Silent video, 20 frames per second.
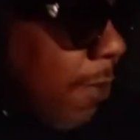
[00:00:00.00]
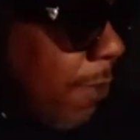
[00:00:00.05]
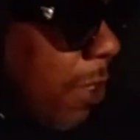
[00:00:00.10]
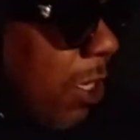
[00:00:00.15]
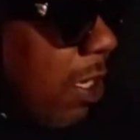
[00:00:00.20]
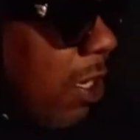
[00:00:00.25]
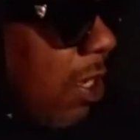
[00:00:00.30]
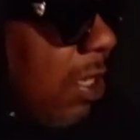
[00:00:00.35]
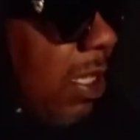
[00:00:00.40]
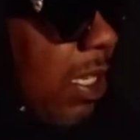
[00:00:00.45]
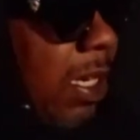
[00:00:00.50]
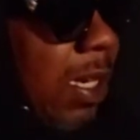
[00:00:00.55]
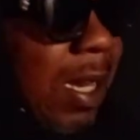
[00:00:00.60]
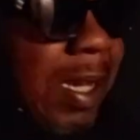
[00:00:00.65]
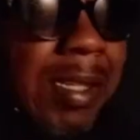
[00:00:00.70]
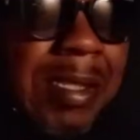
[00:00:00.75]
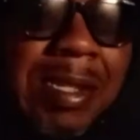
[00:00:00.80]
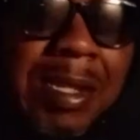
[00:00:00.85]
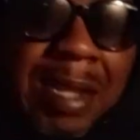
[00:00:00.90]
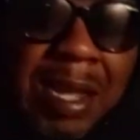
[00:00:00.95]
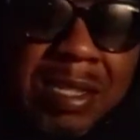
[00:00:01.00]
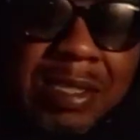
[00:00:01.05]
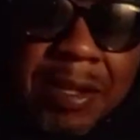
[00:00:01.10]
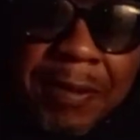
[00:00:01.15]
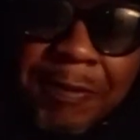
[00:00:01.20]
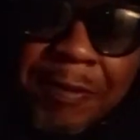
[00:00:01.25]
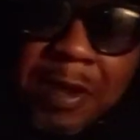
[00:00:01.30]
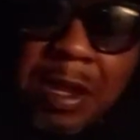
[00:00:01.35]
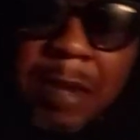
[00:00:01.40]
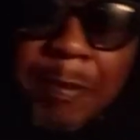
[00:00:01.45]
Because the niggas that got
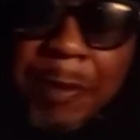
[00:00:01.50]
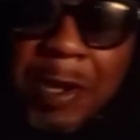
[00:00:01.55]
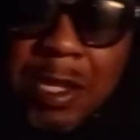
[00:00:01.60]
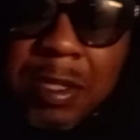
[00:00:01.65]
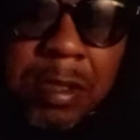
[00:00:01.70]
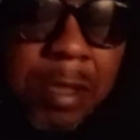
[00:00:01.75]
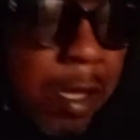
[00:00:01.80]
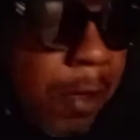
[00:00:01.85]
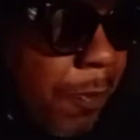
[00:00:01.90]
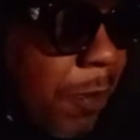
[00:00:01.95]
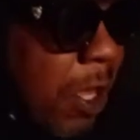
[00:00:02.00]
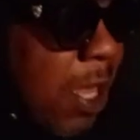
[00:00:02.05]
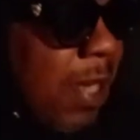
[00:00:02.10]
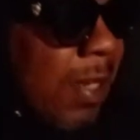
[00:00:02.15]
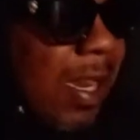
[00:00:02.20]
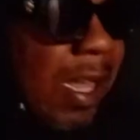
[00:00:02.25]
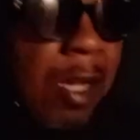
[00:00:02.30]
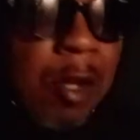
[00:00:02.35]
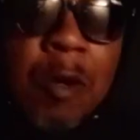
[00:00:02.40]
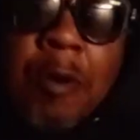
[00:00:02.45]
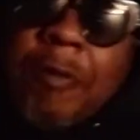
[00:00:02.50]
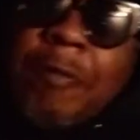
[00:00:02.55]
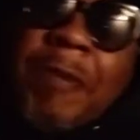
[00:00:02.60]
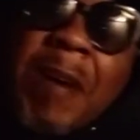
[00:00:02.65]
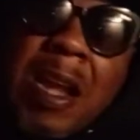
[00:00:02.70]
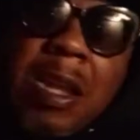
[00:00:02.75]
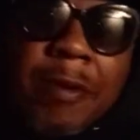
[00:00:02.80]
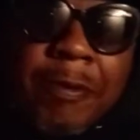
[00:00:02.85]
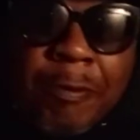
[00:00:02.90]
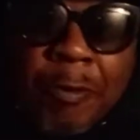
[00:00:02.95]
their fan base up, they gonna
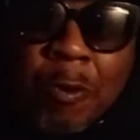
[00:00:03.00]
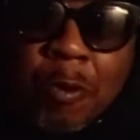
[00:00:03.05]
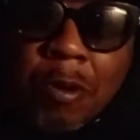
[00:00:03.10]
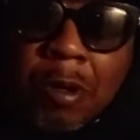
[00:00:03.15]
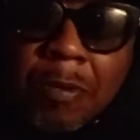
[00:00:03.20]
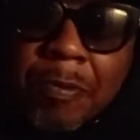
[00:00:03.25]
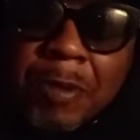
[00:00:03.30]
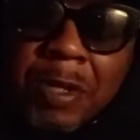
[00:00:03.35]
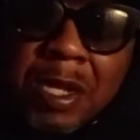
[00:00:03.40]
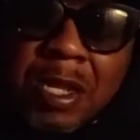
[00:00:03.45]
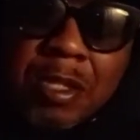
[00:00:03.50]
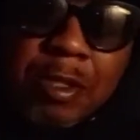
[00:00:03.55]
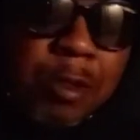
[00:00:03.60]
fight for them.